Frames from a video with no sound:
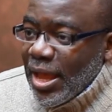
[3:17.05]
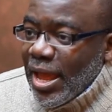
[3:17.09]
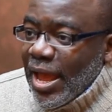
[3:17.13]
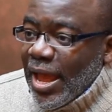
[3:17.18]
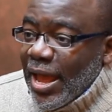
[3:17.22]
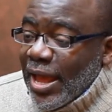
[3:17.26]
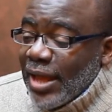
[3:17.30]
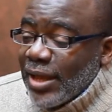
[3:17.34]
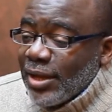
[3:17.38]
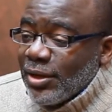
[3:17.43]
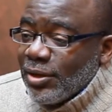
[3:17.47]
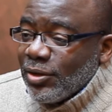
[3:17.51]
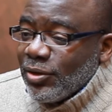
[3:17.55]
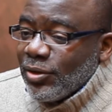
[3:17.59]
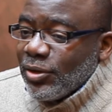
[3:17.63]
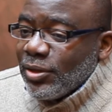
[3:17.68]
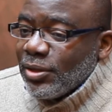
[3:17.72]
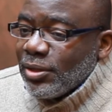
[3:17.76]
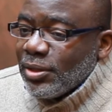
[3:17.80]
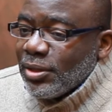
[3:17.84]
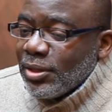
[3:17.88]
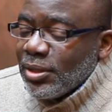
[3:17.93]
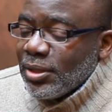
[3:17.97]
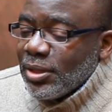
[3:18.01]
and
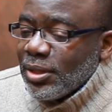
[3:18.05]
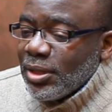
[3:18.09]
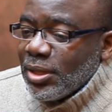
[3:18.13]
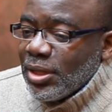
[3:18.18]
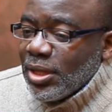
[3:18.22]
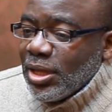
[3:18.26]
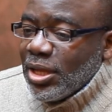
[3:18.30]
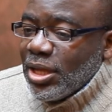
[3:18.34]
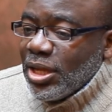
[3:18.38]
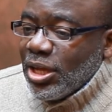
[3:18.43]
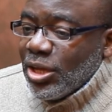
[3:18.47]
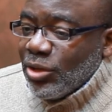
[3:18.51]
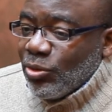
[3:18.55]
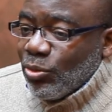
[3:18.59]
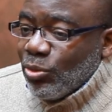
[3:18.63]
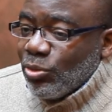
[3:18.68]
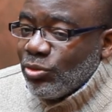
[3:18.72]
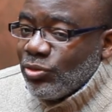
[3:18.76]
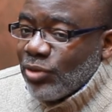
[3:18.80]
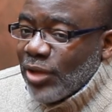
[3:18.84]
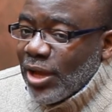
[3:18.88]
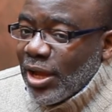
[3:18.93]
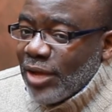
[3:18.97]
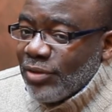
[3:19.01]
it
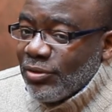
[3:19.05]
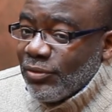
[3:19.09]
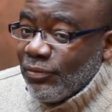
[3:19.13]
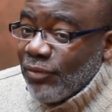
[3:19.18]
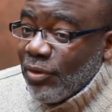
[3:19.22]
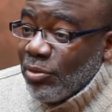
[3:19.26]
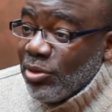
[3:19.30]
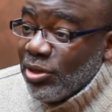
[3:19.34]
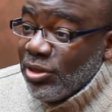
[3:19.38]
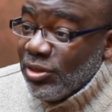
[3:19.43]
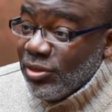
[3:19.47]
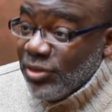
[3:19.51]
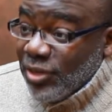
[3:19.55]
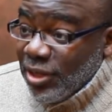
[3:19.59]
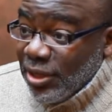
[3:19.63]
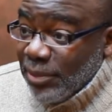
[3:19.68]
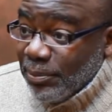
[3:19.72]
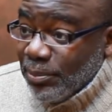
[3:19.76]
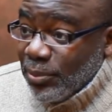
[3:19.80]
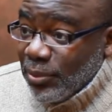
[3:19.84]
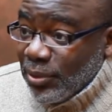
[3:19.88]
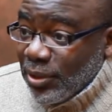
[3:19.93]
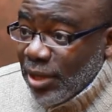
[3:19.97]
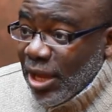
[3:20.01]
also has a very
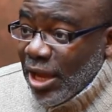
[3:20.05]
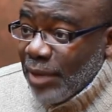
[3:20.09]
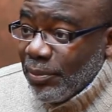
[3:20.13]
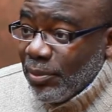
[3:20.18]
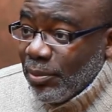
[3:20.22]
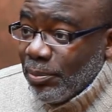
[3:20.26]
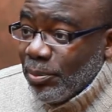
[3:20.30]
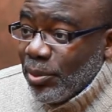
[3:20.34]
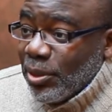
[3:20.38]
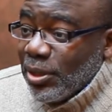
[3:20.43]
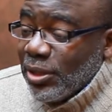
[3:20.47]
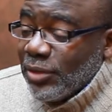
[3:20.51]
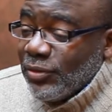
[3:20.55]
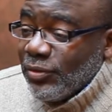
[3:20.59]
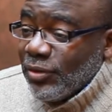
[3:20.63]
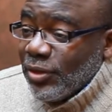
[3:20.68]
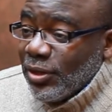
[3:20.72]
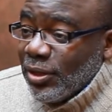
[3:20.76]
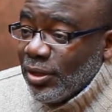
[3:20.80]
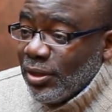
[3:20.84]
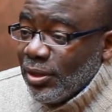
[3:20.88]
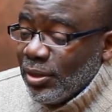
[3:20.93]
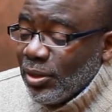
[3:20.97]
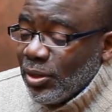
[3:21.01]
deep capability.